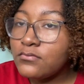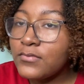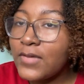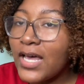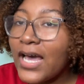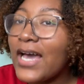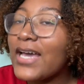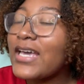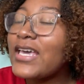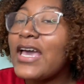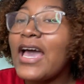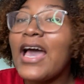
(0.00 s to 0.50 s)

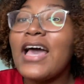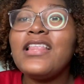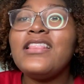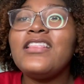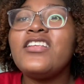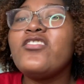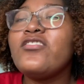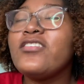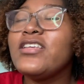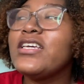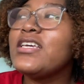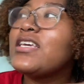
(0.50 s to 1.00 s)
I
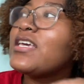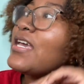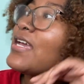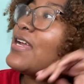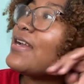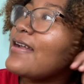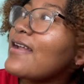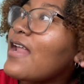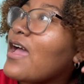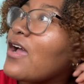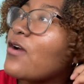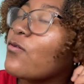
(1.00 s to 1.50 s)
literally
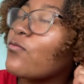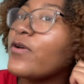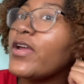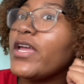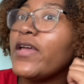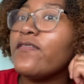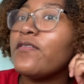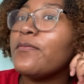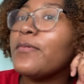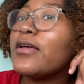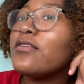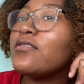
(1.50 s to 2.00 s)
cannot
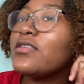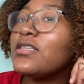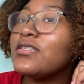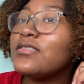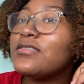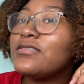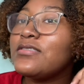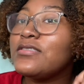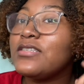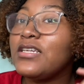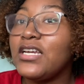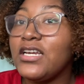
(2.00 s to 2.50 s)
rave about
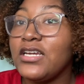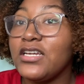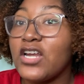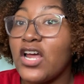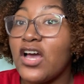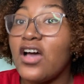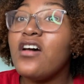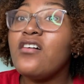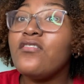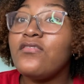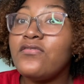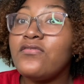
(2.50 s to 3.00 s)
this
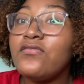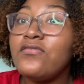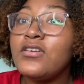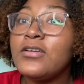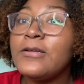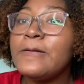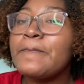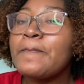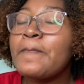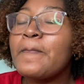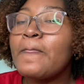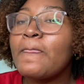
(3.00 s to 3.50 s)
enough.
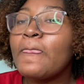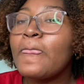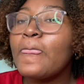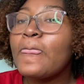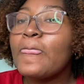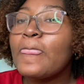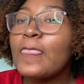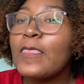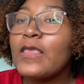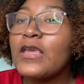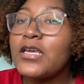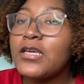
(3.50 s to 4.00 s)

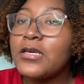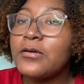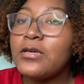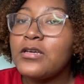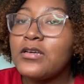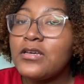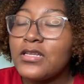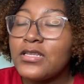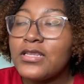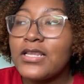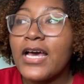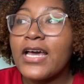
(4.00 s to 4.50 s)

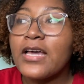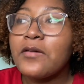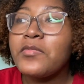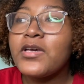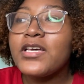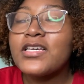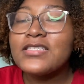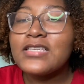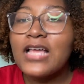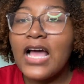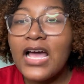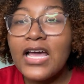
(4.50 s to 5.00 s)
Like,
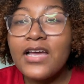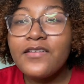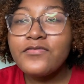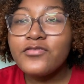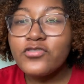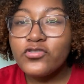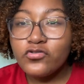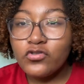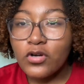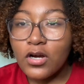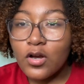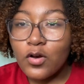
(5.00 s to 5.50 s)
because I have
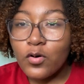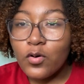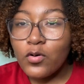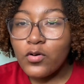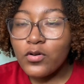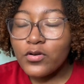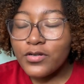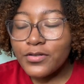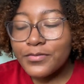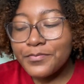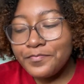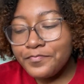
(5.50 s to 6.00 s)

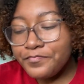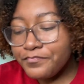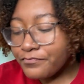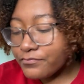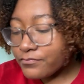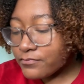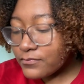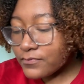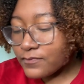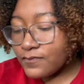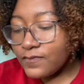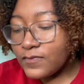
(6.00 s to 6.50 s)
struggled
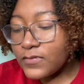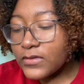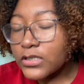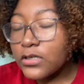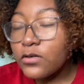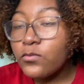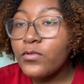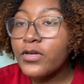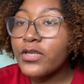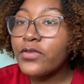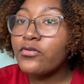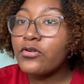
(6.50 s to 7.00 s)

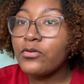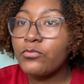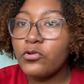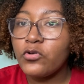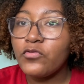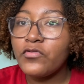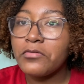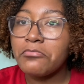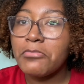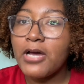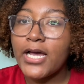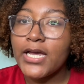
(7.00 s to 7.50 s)
with
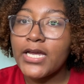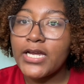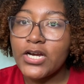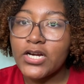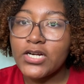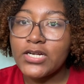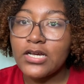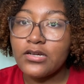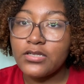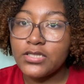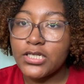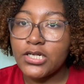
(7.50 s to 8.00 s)
removing my hair
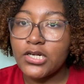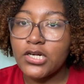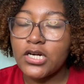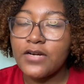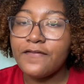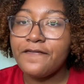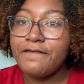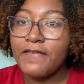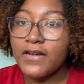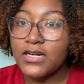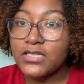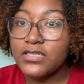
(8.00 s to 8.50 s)
down there
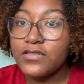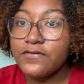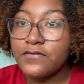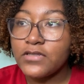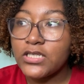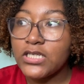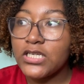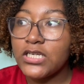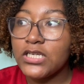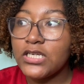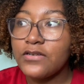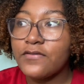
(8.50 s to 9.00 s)

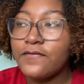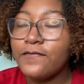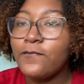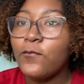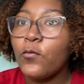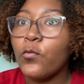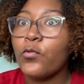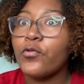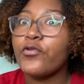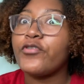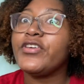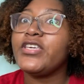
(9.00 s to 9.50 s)
effectively
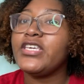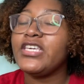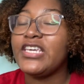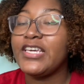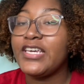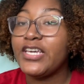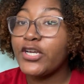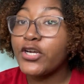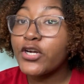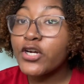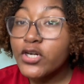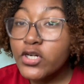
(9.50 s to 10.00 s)
for
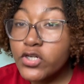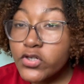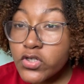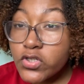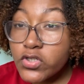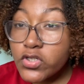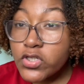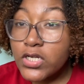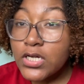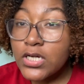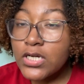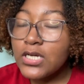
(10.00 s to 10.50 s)

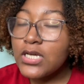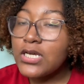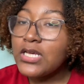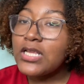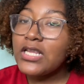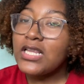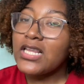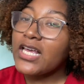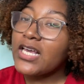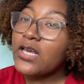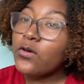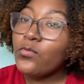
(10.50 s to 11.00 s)
years,
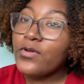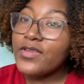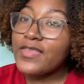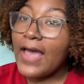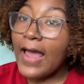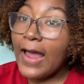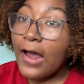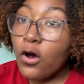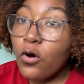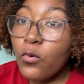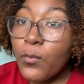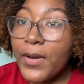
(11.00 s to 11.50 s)
like
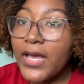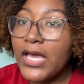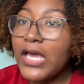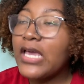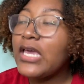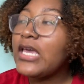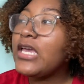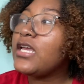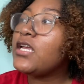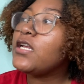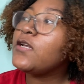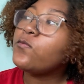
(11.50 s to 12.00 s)
without
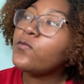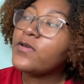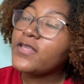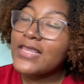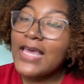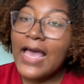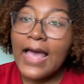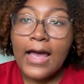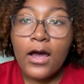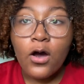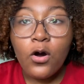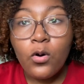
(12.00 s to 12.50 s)
pain,
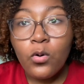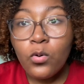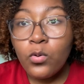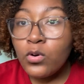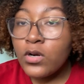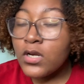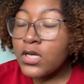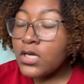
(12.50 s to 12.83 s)
without